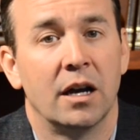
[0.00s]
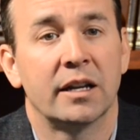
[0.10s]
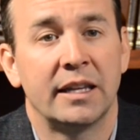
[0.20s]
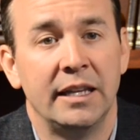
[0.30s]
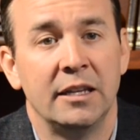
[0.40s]

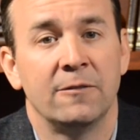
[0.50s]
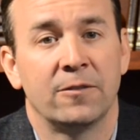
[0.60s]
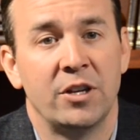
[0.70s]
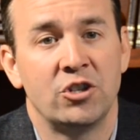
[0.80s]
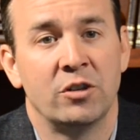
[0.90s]
a key
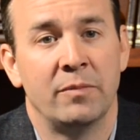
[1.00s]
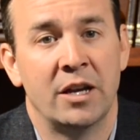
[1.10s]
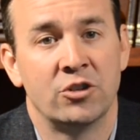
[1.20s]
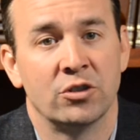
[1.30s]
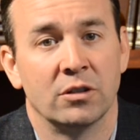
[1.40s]
inflation
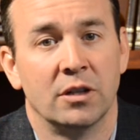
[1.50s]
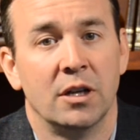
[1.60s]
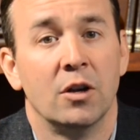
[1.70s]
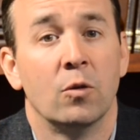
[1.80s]
measure,